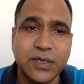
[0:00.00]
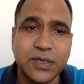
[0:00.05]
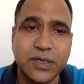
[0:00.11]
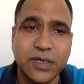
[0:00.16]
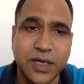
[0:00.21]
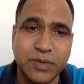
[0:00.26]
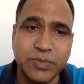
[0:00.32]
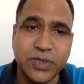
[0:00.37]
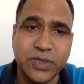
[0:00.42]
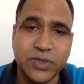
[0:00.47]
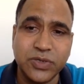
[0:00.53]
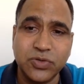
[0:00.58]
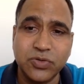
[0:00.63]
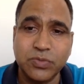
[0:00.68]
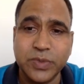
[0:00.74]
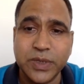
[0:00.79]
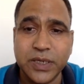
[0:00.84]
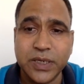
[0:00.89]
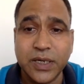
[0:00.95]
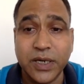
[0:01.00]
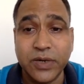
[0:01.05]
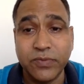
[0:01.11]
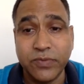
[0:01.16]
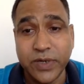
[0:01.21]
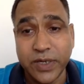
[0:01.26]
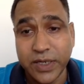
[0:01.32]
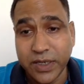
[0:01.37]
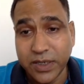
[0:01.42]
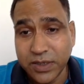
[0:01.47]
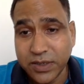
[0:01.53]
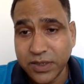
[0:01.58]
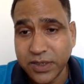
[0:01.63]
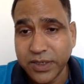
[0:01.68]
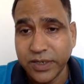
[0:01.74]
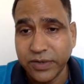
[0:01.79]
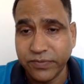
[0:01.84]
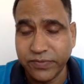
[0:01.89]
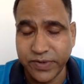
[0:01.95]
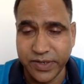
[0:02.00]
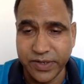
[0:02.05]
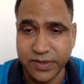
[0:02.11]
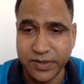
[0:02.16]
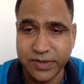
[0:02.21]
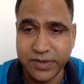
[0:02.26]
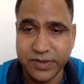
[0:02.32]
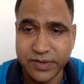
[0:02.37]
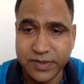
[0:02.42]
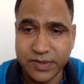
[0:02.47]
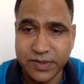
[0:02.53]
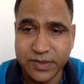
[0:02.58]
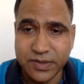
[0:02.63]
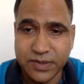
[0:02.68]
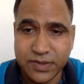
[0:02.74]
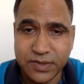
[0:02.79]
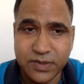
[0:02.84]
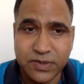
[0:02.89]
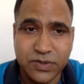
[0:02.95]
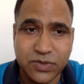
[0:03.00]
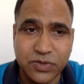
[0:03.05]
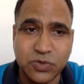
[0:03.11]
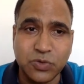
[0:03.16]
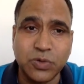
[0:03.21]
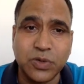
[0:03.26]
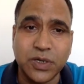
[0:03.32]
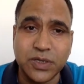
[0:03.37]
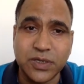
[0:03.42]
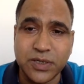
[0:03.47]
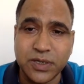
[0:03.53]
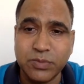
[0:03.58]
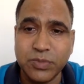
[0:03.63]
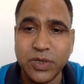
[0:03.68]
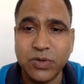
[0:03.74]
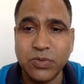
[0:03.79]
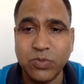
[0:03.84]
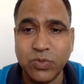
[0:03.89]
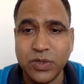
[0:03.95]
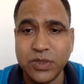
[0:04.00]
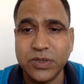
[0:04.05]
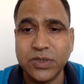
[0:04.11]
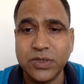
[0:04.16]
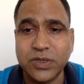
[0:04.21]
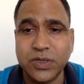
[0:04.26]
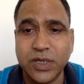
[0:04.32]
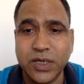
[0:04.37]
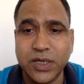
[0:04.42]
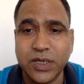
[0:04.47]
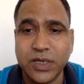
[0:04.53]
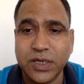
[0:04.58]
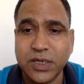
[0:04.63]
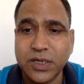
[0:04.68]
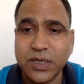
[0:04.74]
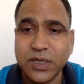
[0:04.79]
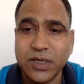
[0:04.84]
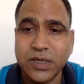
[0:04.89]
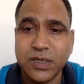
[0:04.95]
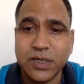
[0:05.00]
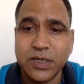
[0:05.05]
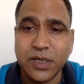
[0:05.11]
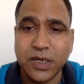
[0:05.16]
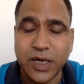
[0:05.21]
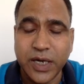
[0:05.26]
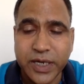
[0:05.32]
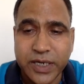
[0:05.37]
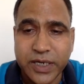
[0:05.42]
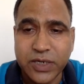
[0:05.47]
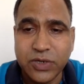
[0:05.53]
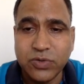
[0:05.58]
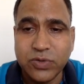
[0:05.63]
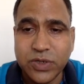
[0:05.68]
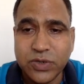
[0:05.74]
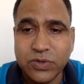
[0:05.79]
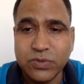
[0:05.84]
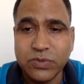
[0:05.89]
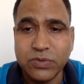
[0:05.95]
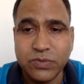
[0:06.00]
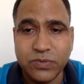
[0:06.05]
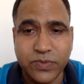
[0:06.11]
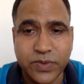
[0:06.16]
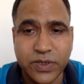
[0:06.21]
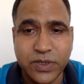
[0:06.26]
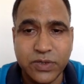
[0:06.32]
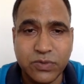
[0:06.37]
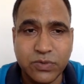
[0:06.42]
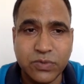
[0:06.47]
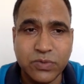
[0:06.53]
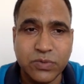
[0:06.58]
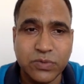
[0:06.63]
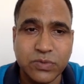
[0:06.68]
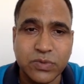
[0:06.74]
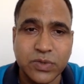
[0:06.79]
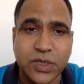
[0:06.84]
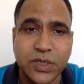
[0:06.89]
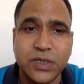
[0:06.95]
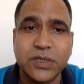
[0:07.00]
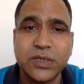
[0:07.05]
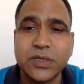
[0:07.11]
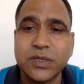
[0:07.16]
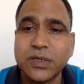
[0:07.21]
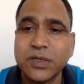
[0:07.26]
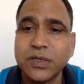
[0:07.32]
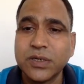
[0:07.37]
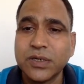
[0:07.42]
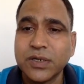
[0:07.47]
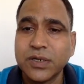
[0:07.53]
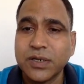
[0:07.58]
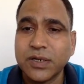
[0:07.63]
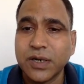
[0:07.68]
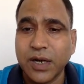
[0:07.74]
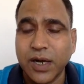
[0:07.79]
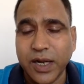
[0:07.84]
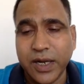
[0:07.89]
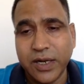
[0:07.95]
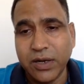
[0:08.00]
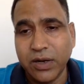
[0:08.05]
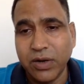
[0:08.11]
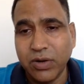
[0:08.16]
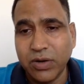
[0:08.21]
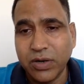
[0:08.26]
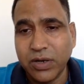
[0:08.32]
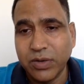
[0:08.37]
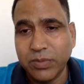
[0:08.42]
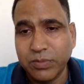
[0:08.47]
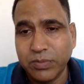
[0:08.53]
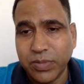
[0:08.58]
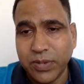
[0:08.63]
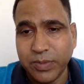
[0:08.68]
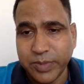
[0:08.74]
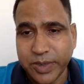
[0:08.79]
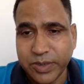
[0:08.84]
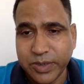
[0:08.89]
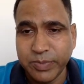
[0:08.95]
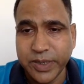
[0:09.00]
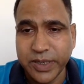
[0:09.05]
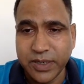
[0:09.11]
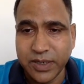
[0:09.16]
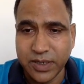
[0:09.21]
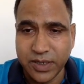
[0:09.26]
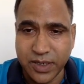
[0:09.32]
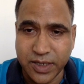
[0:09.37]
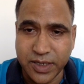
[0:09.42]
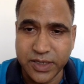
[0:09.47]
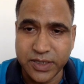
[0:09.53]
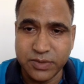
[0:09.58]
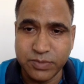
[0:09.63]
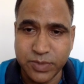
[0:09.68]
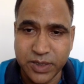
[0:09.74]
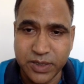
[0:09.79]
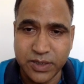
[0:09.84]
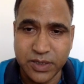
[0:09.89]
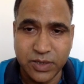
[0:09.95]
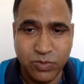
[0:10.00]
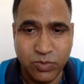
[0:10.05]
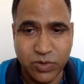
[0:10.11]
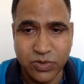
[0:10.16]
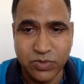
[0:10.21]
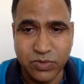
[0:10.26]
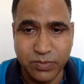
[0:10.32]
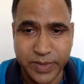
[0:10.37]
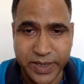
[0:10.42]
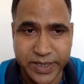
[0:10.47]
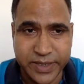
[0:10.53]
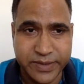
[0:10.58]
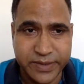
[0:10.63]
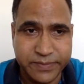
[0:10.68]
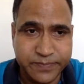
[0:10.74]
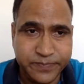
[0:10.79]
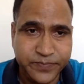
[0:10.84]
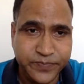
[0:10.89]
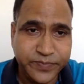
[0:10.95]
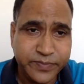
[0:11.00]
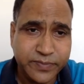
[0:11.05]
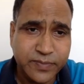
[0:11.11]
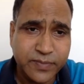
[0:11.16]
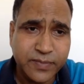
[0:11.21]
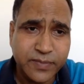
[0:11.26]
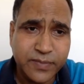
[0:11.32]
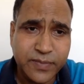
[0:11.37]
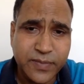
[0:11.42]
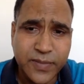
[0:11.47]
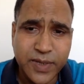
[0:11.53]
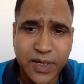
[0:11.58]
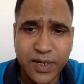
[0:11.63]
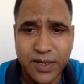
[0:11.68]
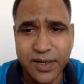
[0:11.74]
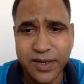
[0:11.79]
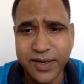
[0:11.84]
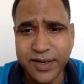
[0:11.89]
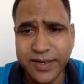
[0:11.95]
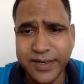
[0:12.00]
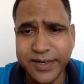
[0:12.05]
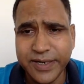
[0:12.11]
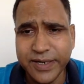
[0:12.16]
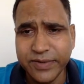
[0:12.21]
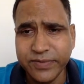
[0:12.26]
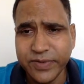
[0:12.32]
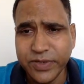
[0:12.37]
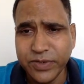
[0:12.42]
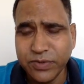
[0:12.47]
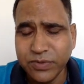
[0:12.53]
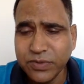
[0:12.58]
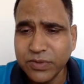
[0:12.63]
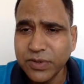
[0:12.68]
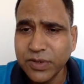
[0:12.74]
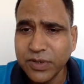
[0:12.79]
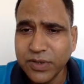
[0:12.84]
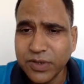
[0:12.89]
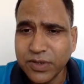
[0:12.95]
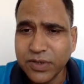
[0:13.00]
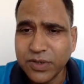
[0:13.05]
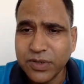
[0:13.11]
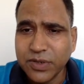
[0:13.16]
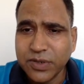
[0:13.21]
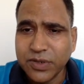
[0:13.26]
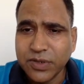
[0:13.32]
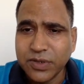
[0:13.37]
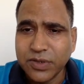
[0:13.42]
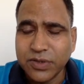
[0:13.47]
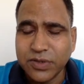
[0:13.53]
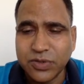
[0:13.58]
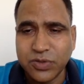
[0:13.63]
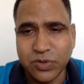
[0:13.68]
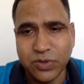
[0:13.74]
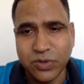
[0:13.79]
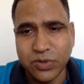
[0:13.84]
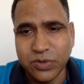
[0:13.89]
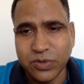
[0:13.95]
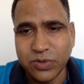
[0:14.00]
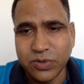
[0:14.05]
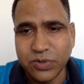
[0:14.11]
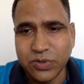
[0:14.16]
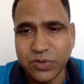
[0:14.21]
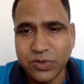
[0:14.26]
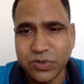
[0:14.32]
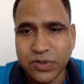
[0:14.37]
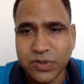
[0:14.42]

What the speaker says: time consuming and very risky affair. So customer once they get into you with you, it's like a long-term commitment and engagement they want to make. Recurring revenue. So